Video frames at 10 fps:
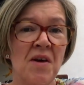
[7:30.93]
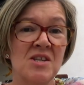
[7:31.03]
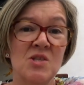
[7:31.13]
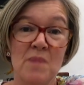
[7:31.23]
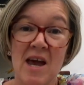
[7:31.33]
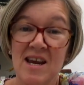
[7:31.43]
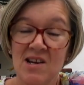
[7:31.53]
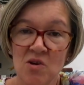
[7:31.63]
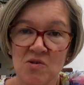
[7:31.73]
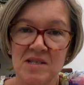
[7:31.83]

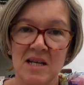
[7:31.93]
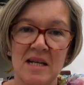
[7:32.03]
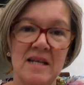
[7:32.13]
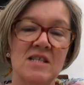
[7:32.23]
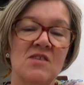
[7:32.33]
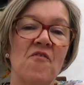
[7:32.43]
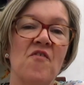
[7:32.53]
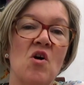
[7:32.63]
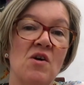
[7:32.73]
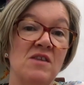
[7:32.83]
Spain lost at least
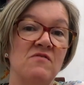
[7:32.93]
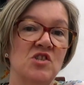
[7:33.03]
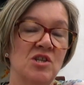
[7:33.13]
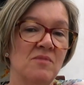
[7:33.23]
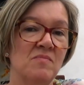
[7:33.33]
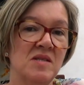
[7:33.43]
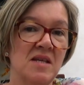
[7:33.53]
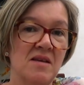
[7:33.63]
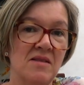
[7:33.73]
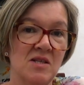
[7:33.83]
5 ships
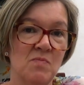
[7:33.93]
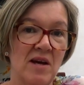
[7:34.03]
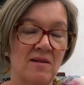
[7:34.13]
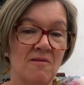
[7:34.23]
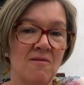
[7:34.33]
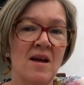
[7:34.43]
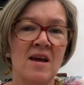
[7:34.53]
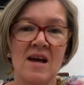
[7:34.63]
in this battle